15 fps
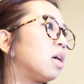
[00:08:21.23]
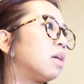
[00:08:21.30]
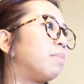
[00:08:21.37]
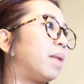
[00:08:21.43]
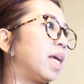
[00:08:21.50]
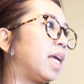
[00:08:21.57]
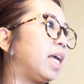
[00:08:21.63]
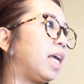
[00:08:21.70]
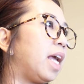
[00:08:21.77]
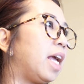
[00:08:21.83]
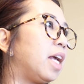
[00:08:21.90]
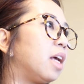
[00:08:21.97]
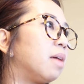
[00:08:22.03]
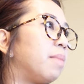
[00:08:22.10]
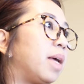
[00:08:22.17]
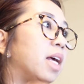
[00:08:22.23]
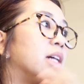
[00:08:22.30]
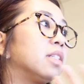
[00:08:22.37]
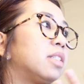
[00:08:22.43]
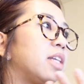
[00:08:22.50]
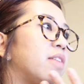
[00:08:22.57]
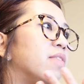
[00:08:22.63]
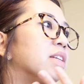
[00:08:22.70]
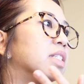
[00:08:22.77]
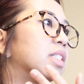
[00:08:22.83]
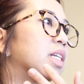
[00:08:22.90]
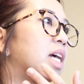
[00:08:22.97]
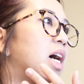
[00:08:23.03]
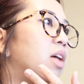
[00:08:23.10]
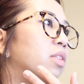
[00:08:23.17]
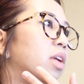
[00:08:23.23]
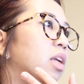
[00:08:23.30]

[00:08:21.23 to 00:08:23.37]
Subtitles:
my health savings account